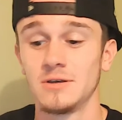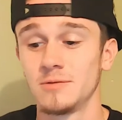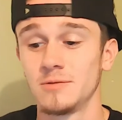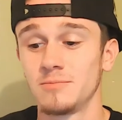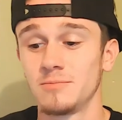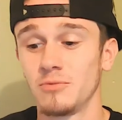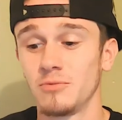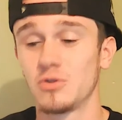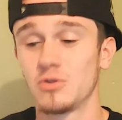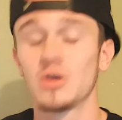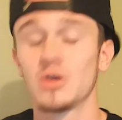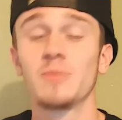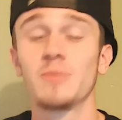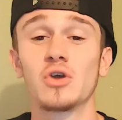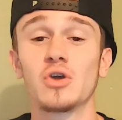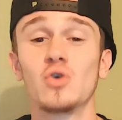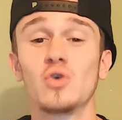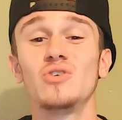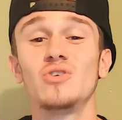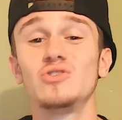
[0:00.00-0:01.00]
with some of
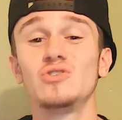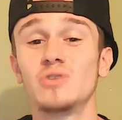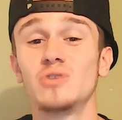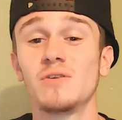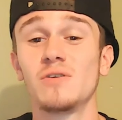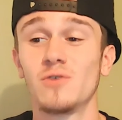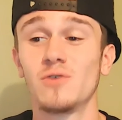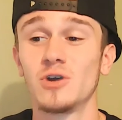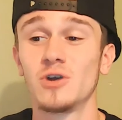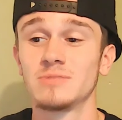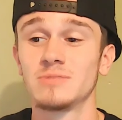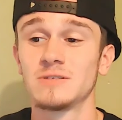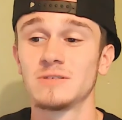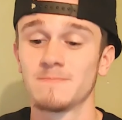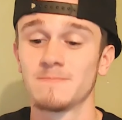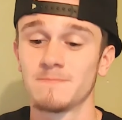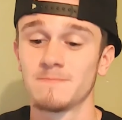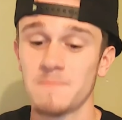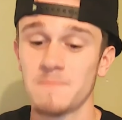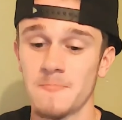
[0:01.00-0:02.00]
the coolest uniforms.
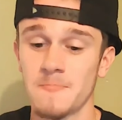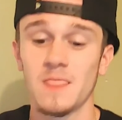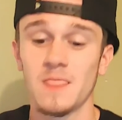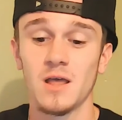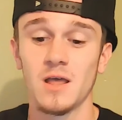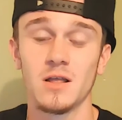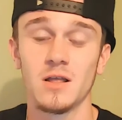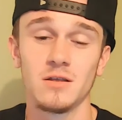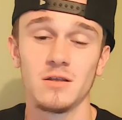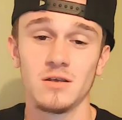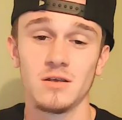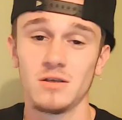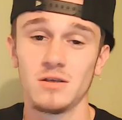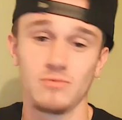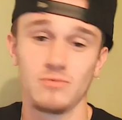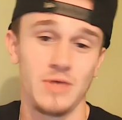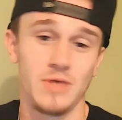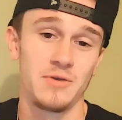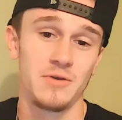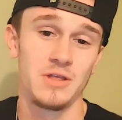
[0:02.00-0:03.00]

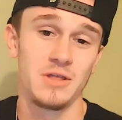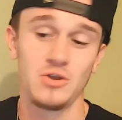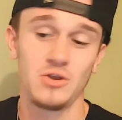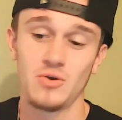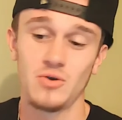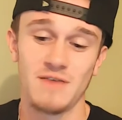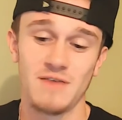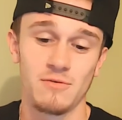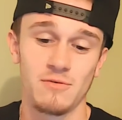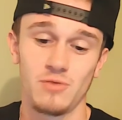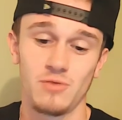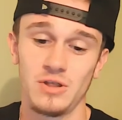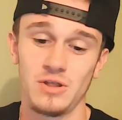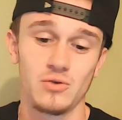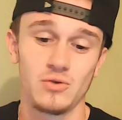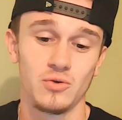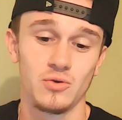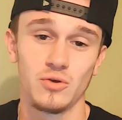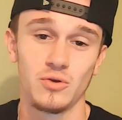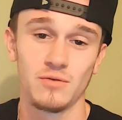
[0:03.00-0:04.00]
They really do have
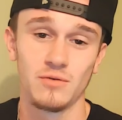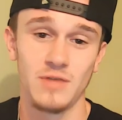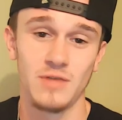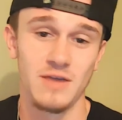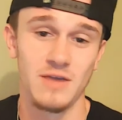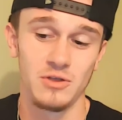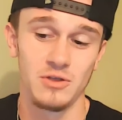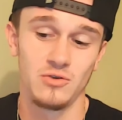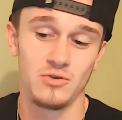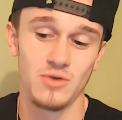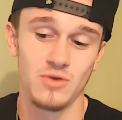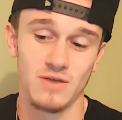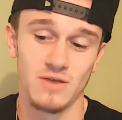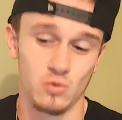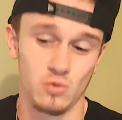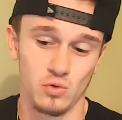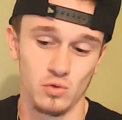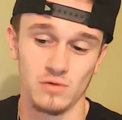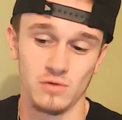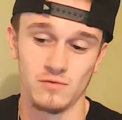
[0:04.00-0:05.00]

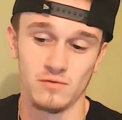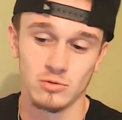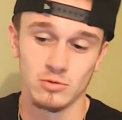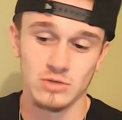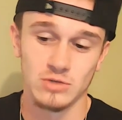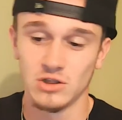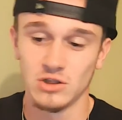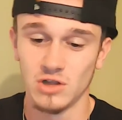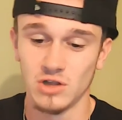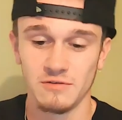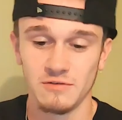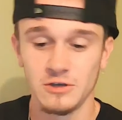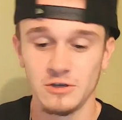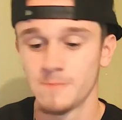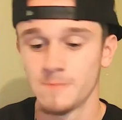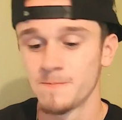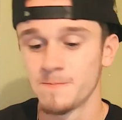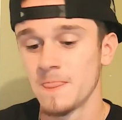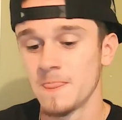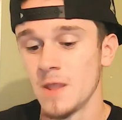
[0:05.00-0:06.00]
cool uniforms. I love
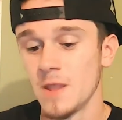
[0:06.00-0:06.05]
it.